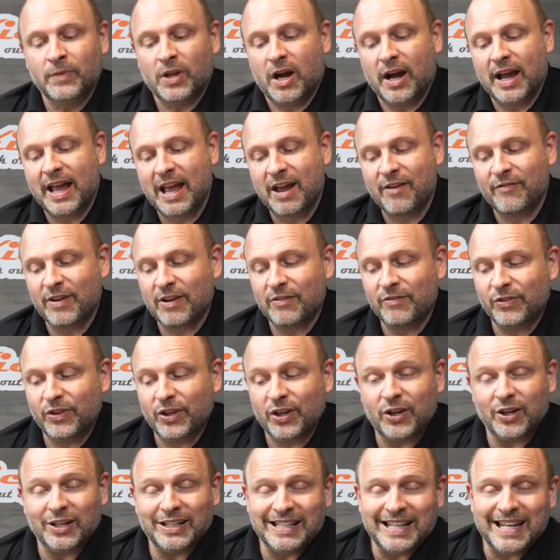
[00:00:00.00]
I have
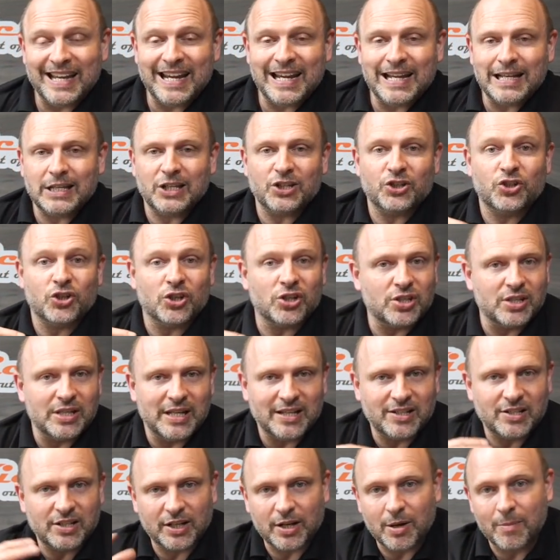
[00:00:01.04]
everything I need, it just
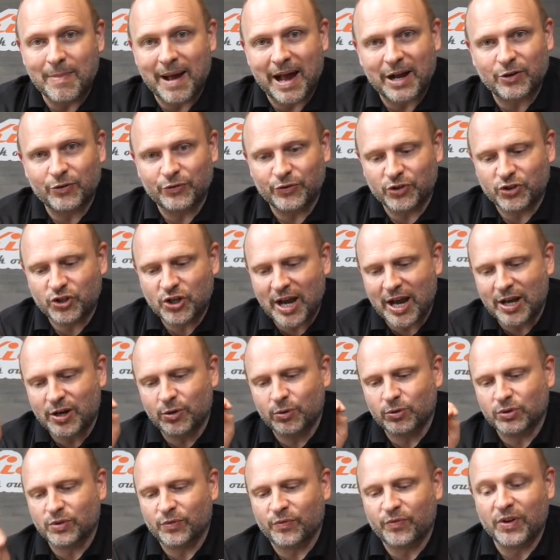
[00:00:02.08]
needs to come back on the
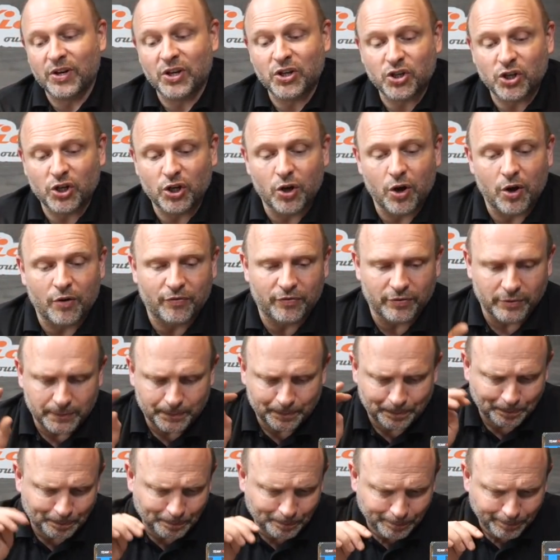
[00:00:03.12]
channel to finish it off.
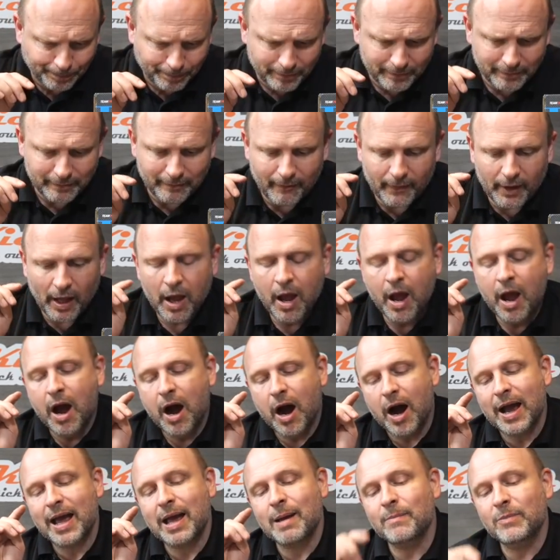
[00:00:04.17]

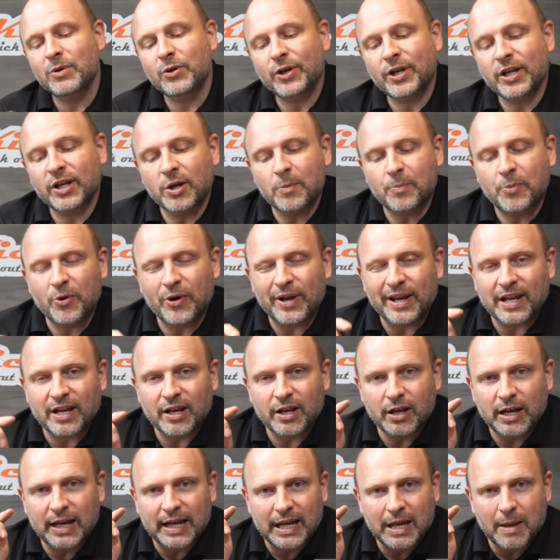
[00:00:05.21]
I am looking at putting
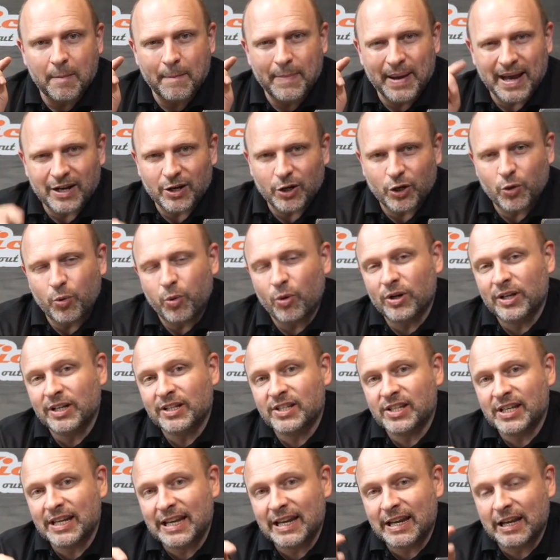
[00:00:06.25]
a better
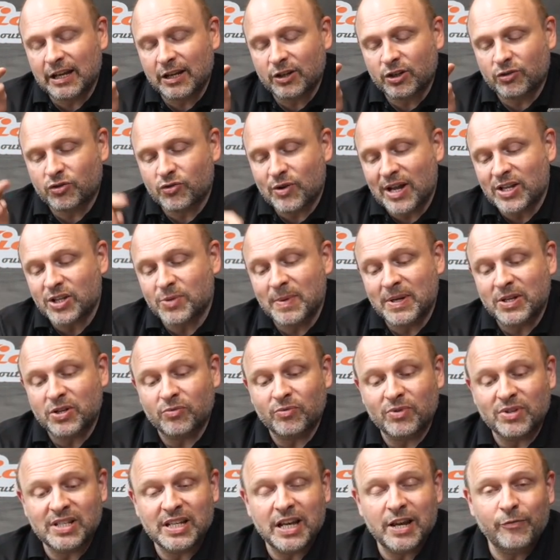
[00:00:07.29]
quality uh, transmitter
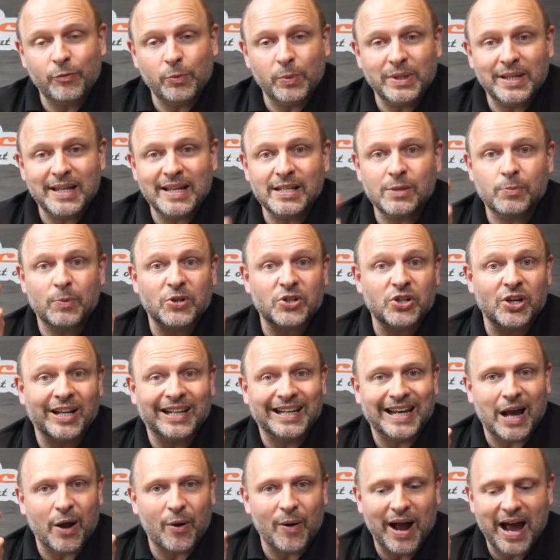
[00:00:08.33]
receiver with this, which I
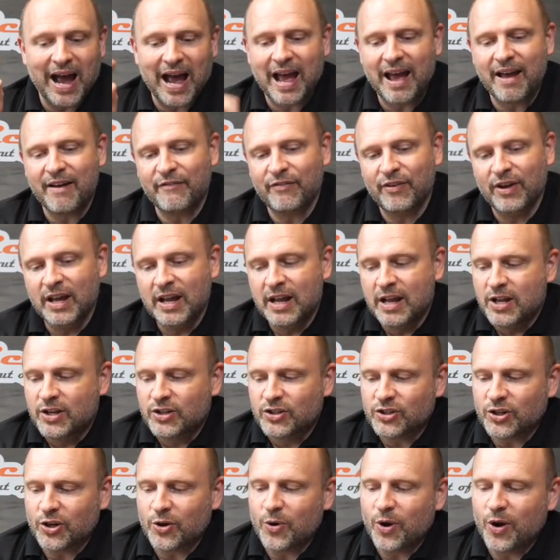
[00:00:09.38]
now have,
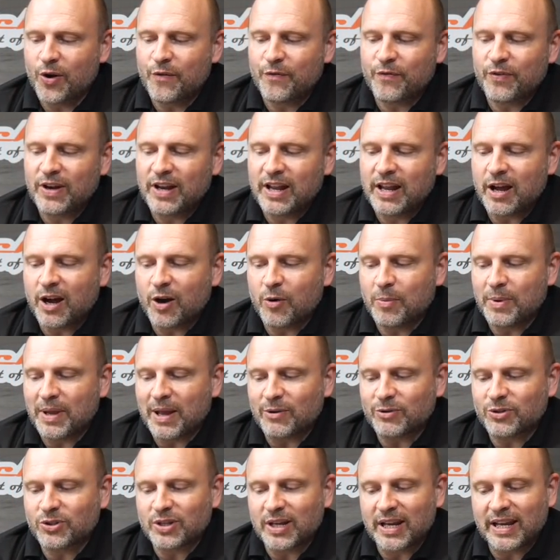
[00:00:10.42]
so hopefully I'll be
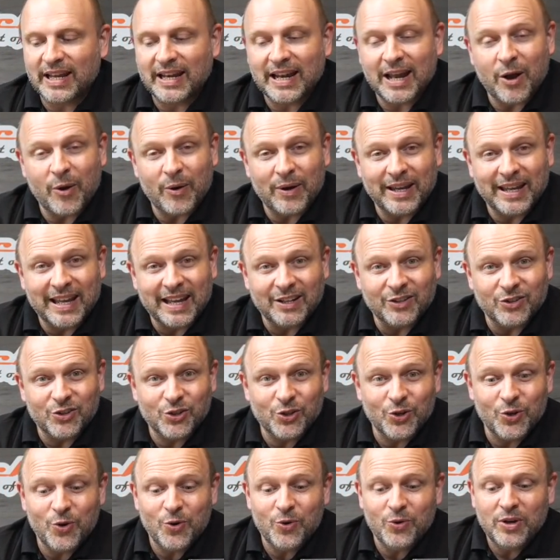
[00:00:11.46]
able to take it out again
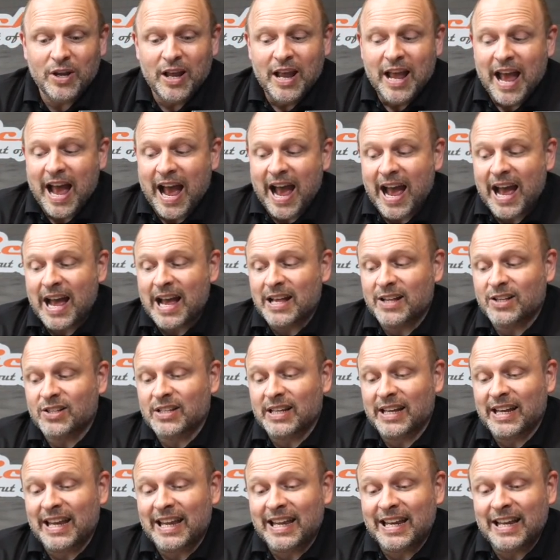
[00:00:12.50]
soon, as
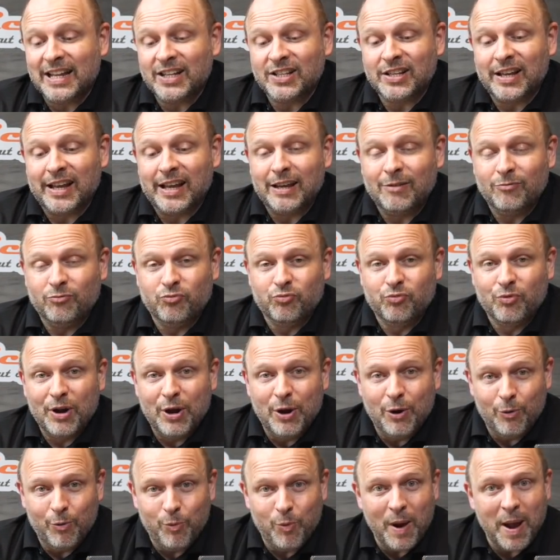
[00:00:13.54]
it is a
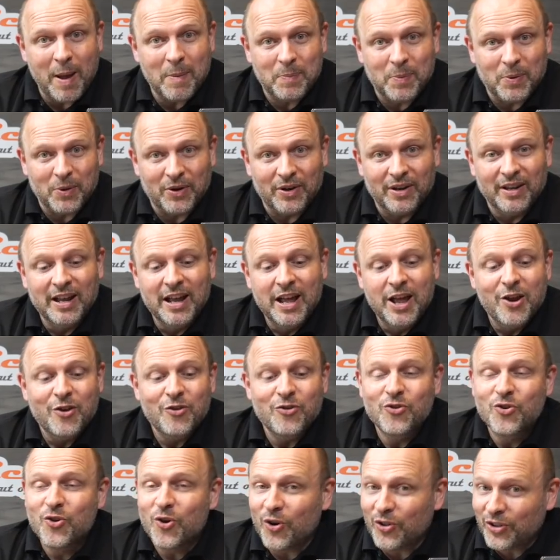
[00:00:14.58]
real weapon.
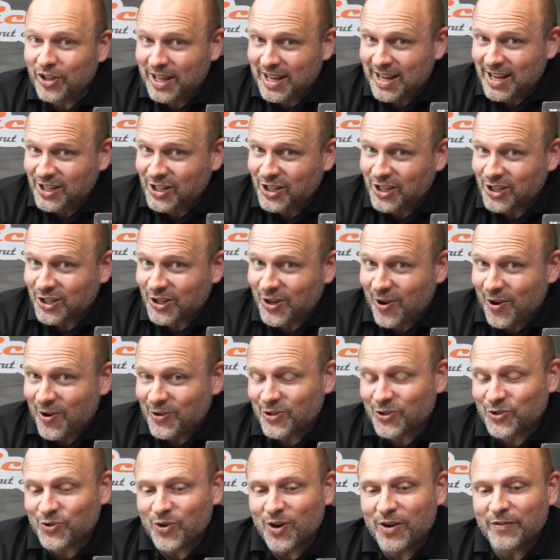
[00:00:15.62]
Not the easiest car
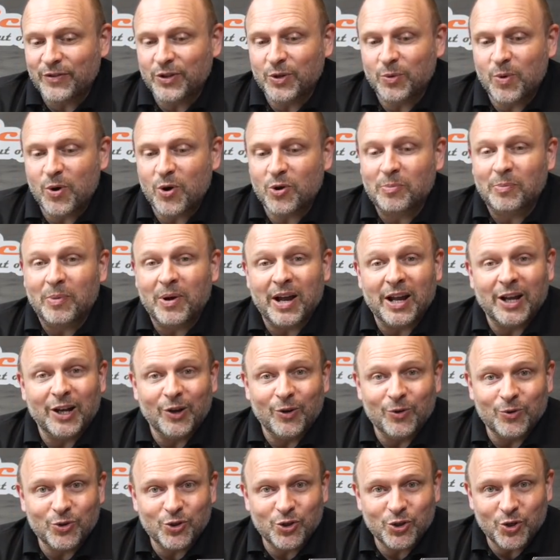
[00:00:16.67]
to drive in the world by a
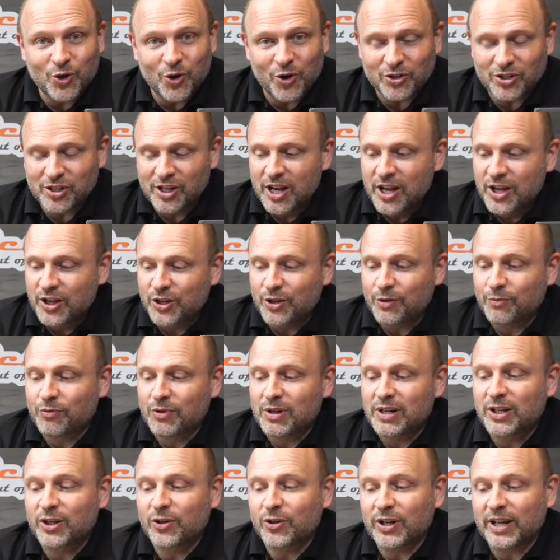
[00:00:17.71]
long shot. You've
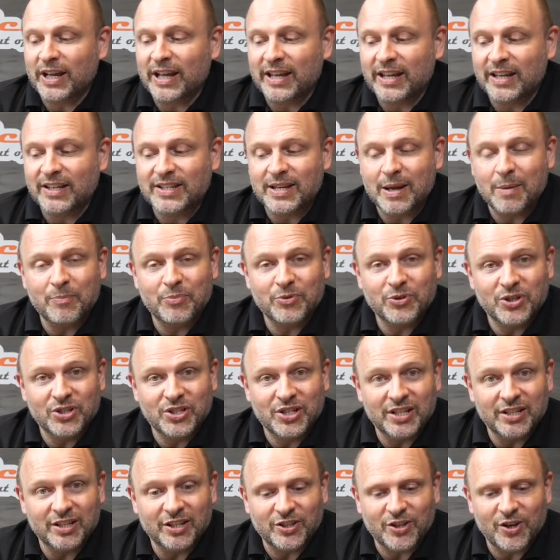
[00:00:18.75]
really got to get your temperatures
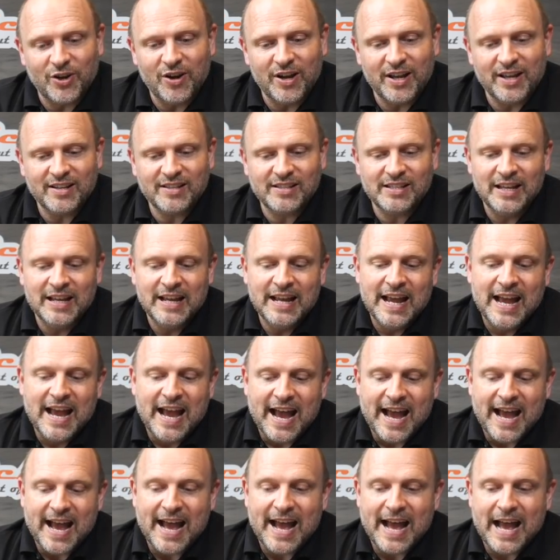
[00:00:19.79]
in the tyres,
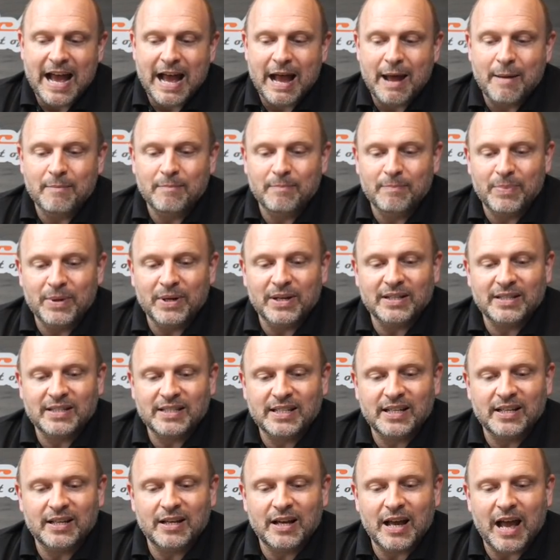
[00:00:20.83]
and
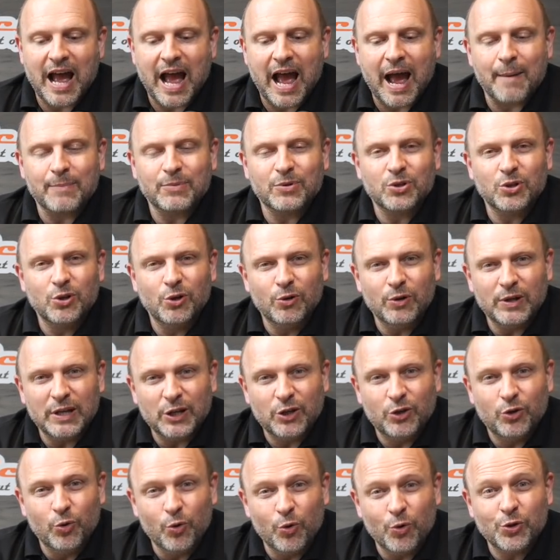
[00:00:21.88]
but uh, absolutely
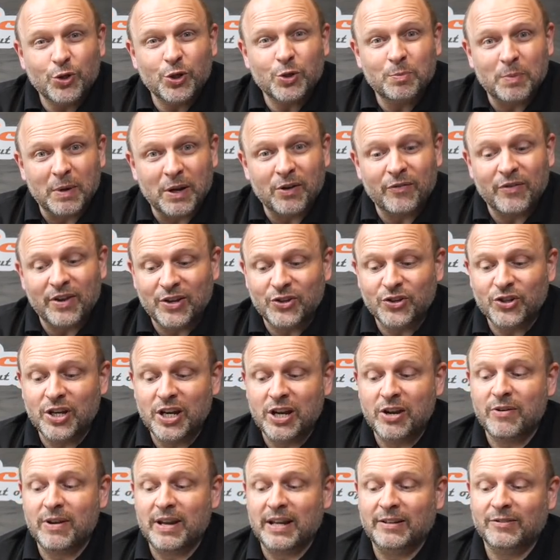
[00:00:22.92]
gorgeous bit of
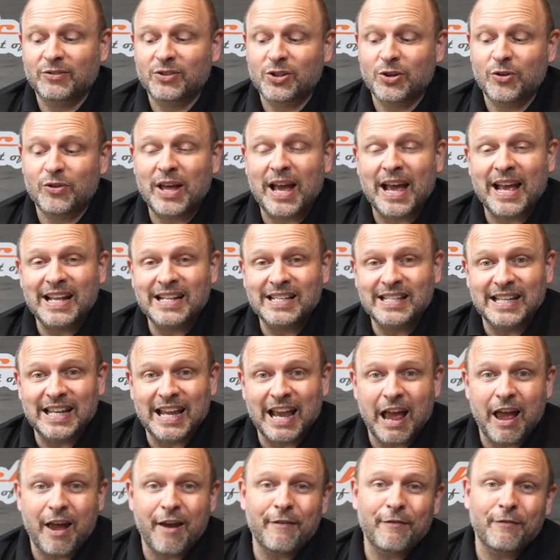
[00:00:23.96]
engineering. So that is
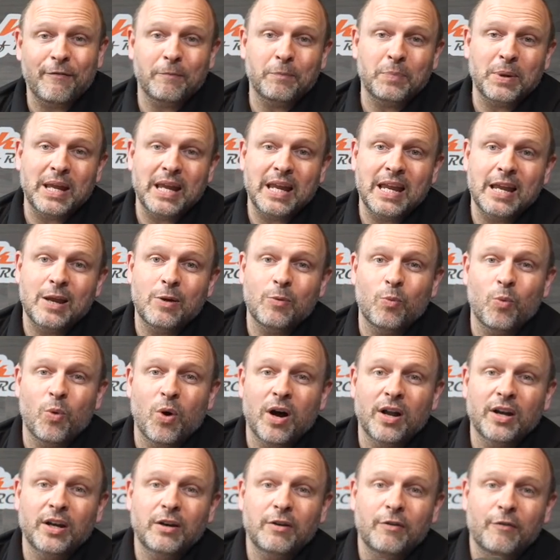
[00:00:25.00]
the F P
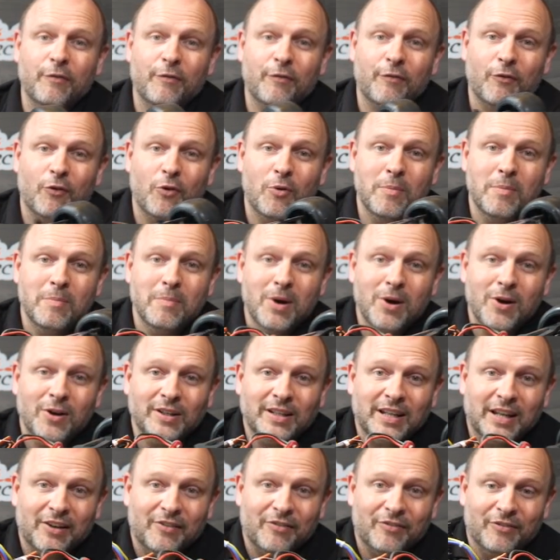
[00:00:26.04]
one from
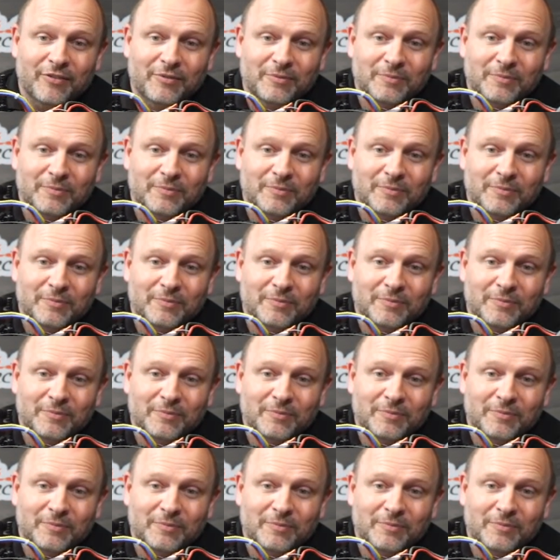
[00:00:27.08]
Mardave.